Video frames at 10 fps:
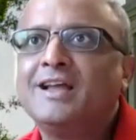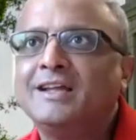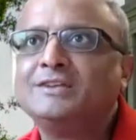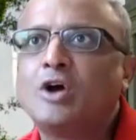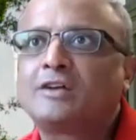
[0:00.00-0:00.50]

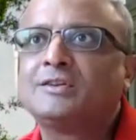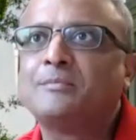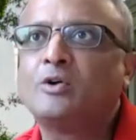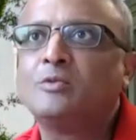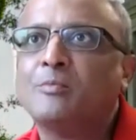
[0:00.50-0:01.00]
He talks
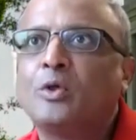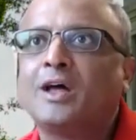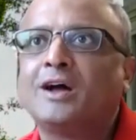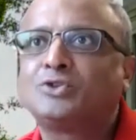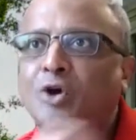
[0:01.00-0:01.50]
about more
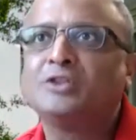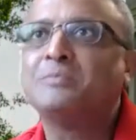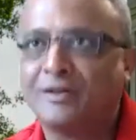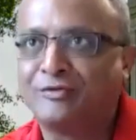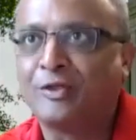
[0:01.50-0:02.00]

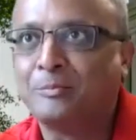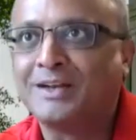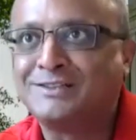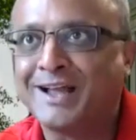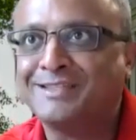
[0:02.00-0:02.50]
autonomy from
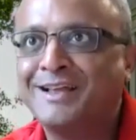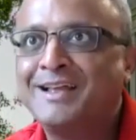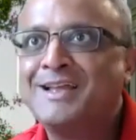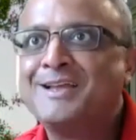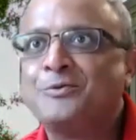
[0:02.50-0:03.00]
Britain,
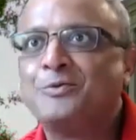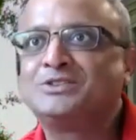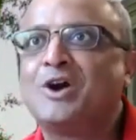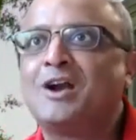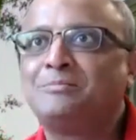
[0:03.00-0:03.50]

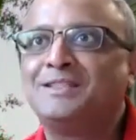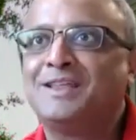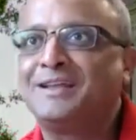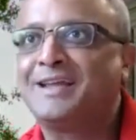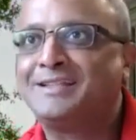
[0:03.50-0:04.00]
which got me
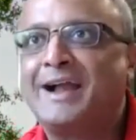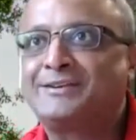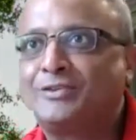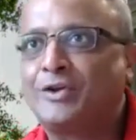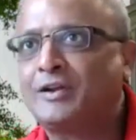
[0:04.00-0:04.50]
thinking
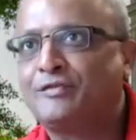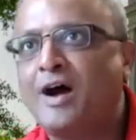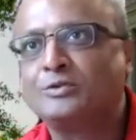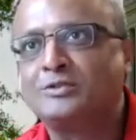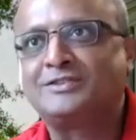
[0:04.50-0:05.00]
that's sort of
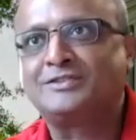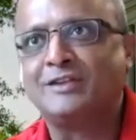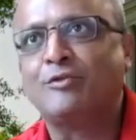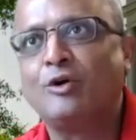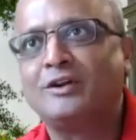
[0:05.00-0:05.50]
how this
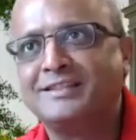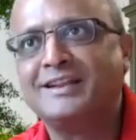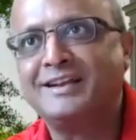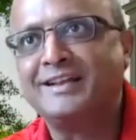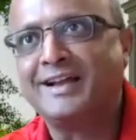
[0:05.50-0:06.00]
evolved in
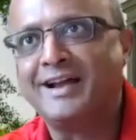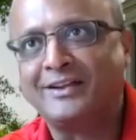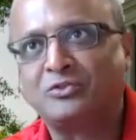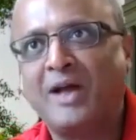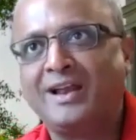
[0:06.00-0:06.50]
India
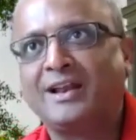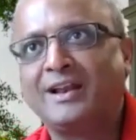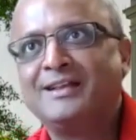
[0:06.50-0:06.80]
as well.